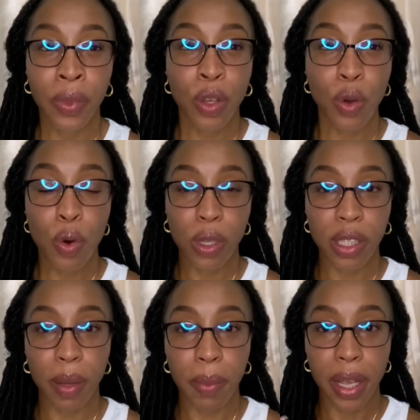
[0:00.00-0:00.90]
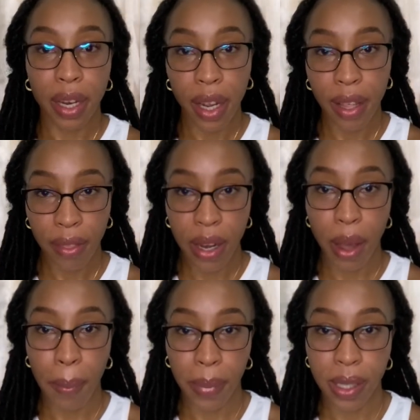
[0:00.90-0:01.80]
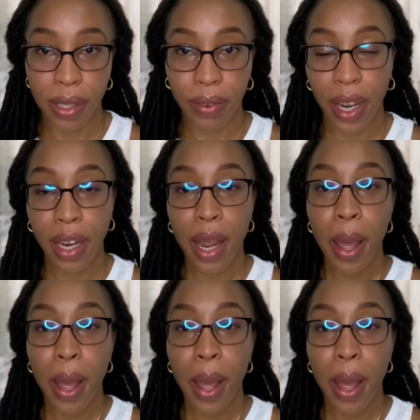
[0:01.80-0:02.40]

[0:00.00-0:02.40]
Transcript: caught up in the numbers right